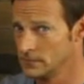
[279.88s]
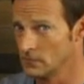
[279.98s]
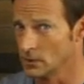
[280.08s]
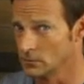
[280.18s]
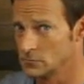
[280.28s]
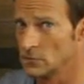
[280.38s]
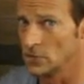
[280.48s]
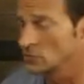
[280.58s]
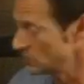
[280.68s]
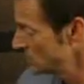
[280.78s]
to
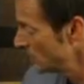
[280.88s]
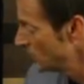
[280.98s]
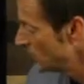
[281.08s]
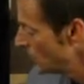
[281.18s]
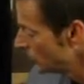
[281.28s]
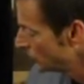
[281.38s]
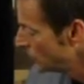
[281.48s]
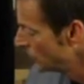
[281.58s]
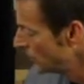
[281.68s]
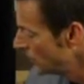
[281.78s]
Module 7, the offer.
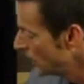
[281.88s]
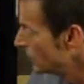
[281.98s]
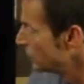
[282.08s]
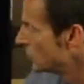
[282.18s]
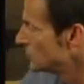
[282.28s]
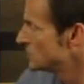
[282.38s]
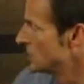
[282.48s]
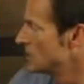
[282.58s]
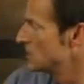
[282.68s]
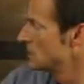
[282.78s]
And, of course,
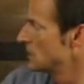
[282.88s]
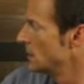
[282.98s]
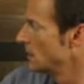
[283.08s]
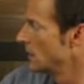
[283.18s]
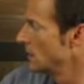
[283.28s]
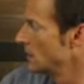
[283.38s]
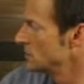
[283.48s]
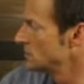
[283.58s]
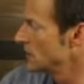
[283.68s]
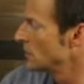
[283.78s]

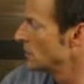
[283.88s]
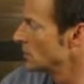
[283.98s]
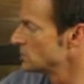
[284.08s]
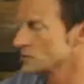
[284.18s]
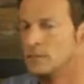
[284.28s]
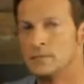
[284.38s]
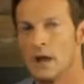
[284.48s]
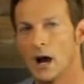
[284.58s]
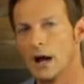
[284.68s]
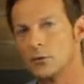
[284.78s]
second bonus,
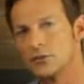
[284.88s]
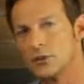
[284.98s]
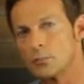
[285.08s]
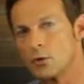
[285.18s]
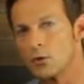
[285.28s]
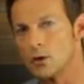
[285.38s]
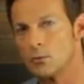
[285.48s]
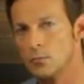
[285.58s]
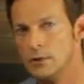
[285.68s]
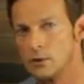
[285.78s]
I don't think a program
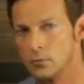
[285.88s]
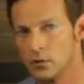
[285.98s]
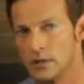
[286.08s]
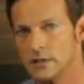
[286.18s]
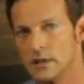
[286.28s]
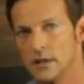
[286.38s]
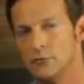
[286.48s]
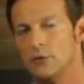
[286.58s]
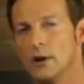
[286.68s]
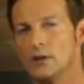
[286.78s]
would be complete
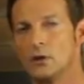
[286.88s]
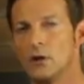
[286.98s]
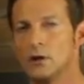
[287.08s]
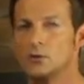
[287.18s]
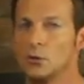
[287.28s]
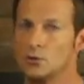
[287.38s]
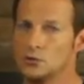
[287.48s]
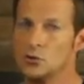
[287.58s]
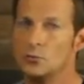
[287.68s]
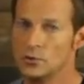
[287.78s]
if you had to go out and do
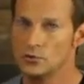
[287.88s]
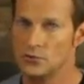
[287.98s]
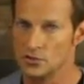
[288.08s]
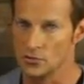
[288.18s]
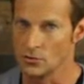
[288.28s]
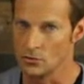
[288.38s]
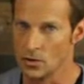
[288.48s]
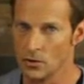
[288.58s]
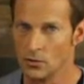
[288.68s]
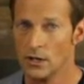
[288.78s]
too much of this on your
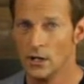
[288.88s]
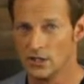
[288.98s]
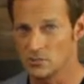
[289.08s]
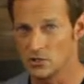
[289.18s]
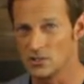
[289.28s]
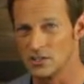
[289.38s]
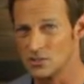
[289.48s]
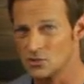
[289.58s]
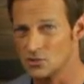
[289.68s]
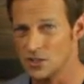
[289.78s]
own, especially
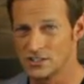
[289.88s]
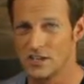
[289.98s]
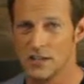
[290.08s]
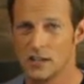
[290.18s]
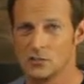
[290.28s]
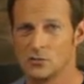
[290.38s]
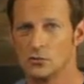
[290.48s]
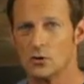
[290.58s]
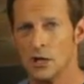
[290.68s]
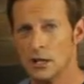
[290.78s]
since you're just getting out of
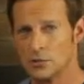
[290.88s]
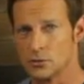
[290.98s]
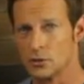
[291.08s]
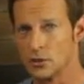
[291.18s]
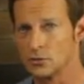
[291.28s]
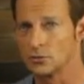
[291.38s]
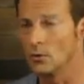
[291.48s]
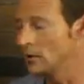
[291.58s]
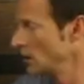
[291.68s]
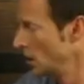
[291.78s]
school. So we're going to
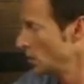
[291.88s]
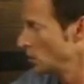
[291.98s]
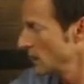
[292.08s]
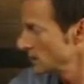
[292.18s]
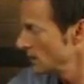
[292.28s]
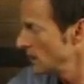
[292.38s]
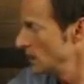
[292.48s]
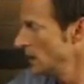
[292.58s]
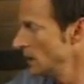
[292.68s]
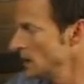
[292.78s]
throw in
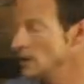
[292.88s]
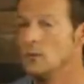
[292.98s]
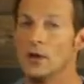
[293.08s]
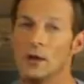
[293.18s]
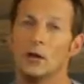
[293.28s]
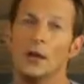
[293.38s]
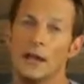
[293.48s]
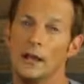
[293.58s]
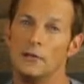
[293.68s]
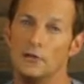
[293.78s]
resume, email,
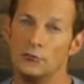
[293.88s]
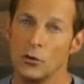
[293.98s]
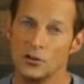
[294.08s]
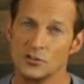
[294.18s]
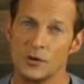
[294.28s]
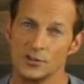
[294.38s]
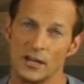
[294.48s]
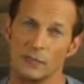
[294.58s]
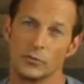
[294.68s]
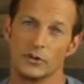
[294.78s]
and even voicemail
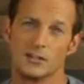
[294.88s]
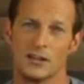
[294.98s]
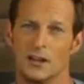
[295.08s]
templates.